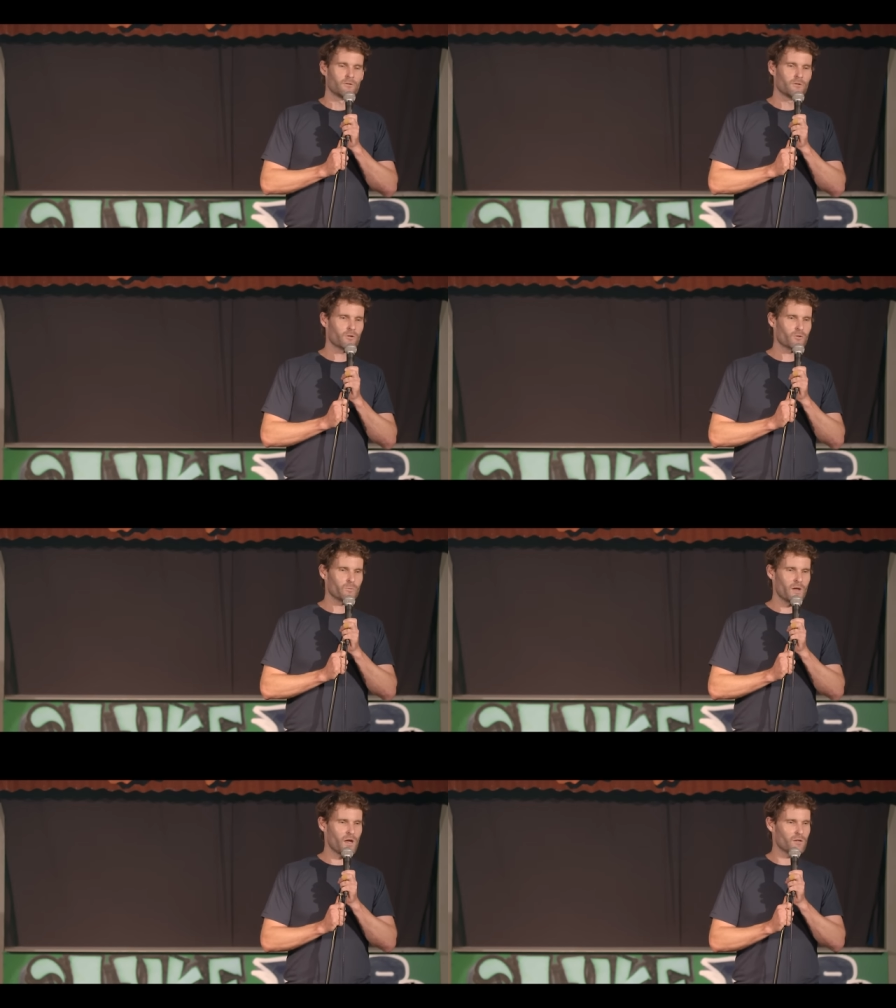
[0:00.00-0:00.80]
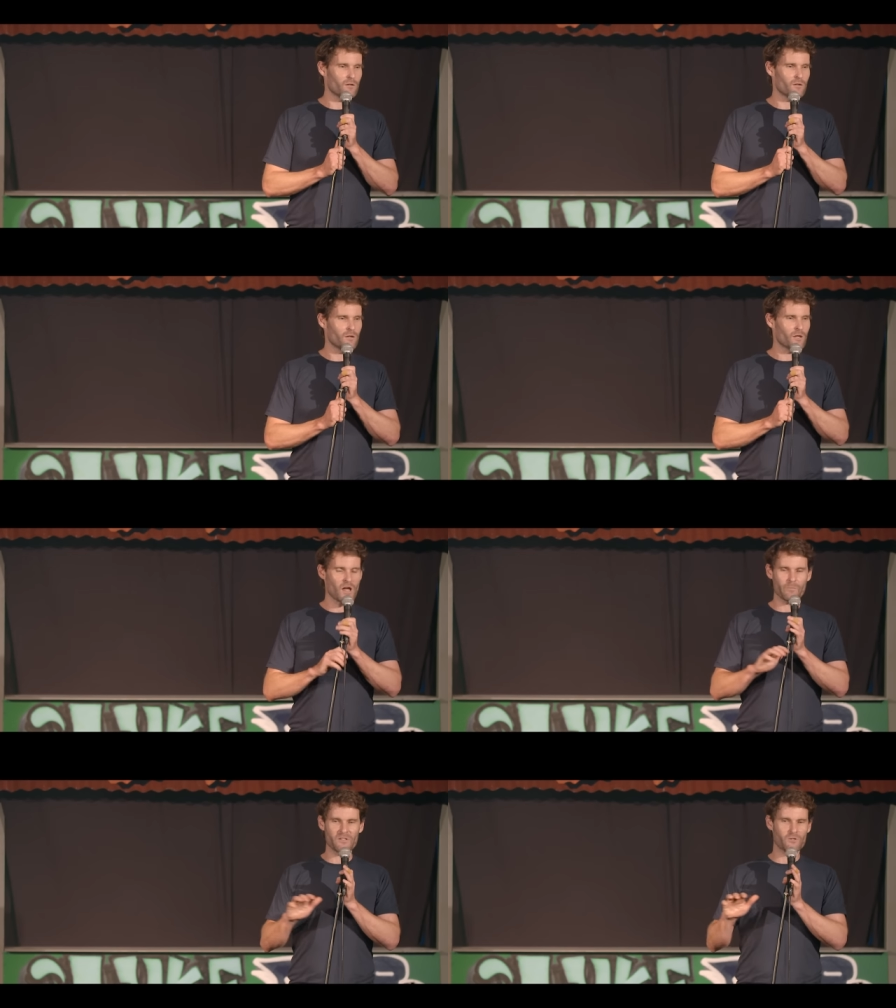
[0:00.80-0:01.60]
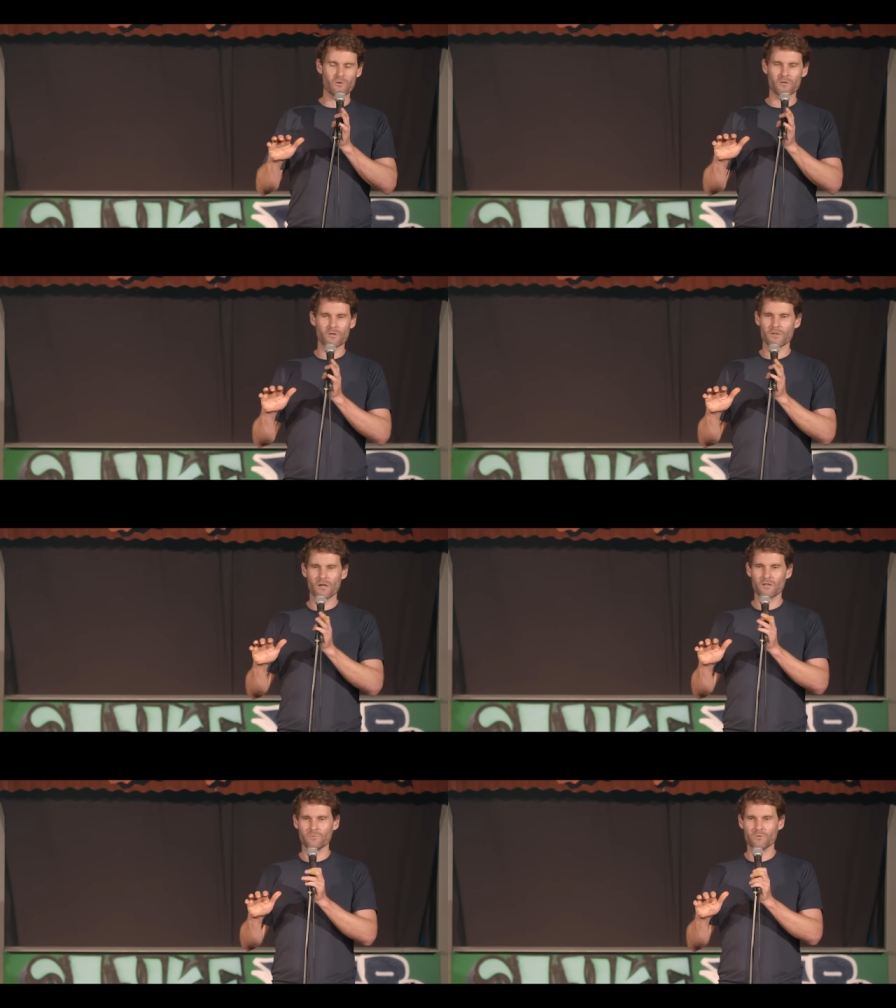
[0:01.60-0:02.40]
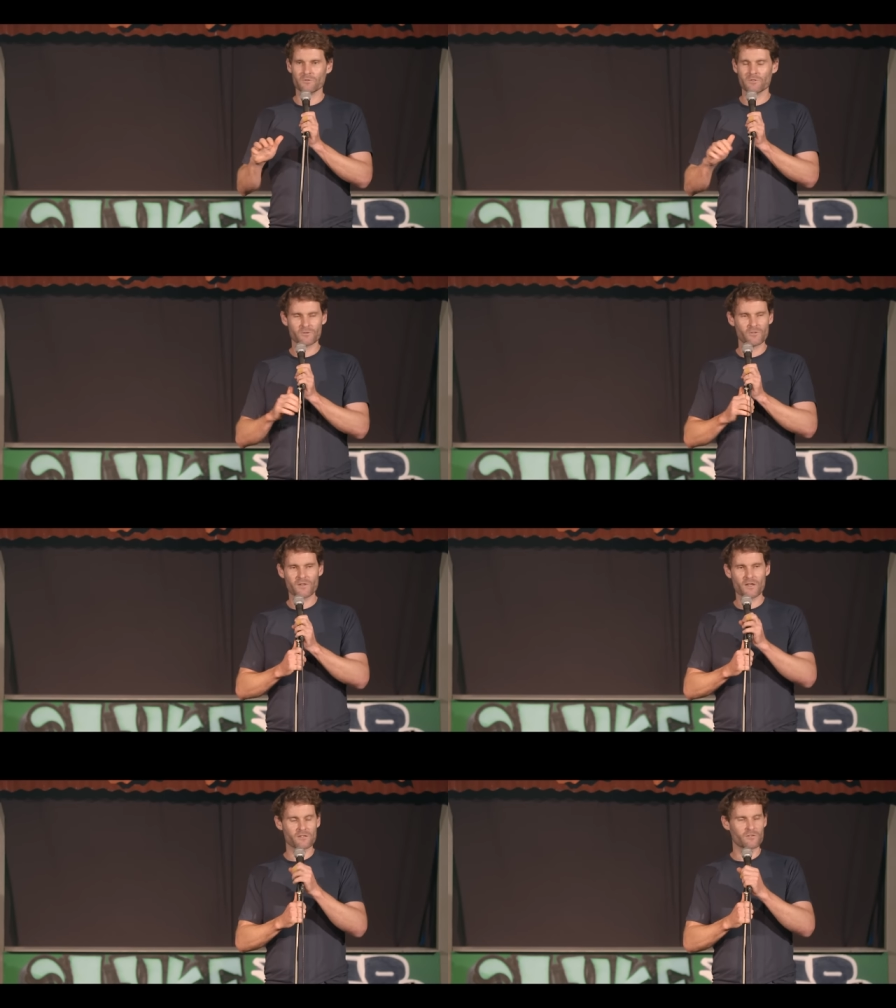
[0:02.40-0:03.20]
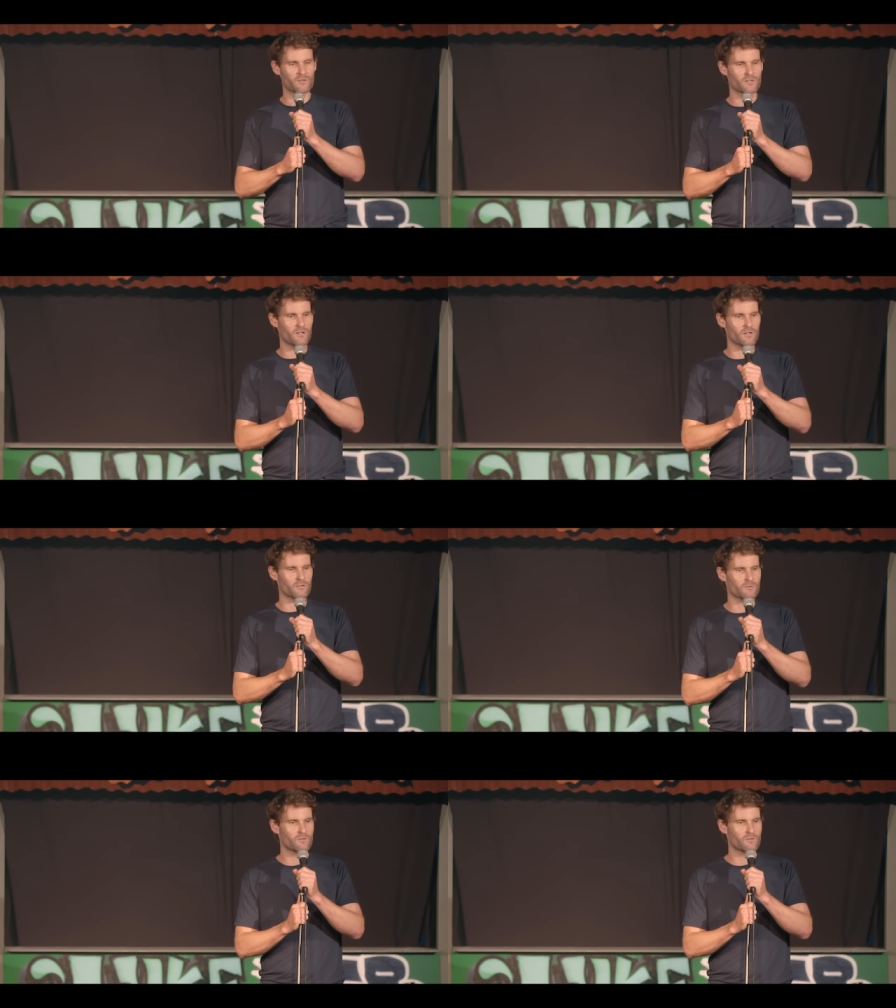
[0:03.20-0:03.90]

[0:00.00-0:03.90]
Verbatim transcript: I thought, man, you can't be talking like that anymore. It's not two thousand nineteen.